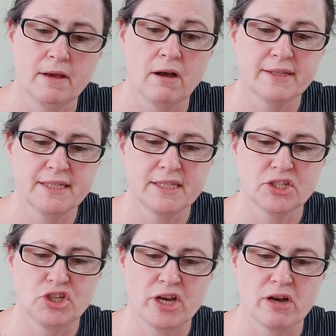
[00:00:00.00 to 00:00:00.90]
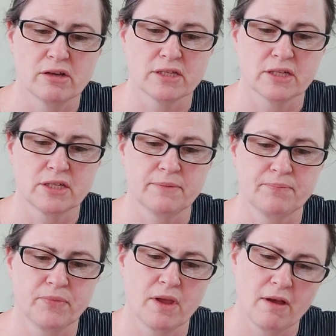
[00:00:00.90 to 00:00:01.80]
I did as she asked.
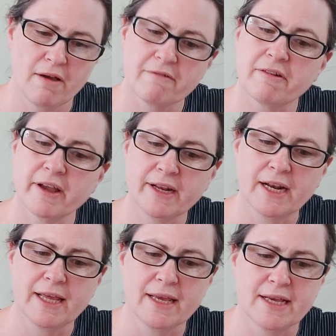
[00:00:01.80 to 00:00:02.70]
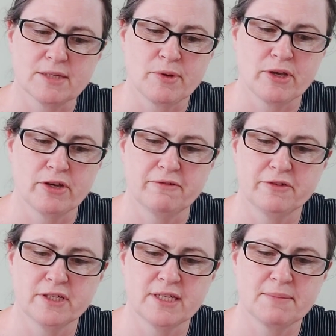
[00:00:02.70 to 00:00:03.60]
Finally, as we heard
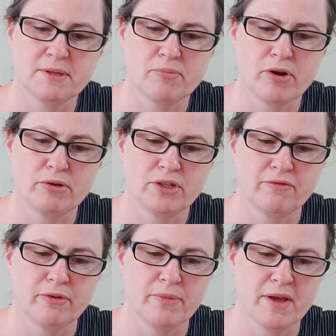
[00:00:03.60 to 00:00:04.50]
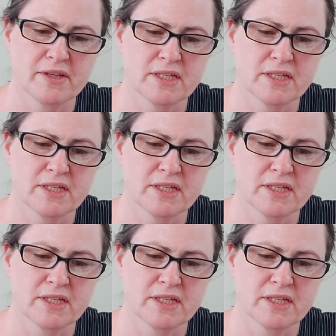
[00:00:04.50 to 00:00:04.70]
footsteps approaching from the other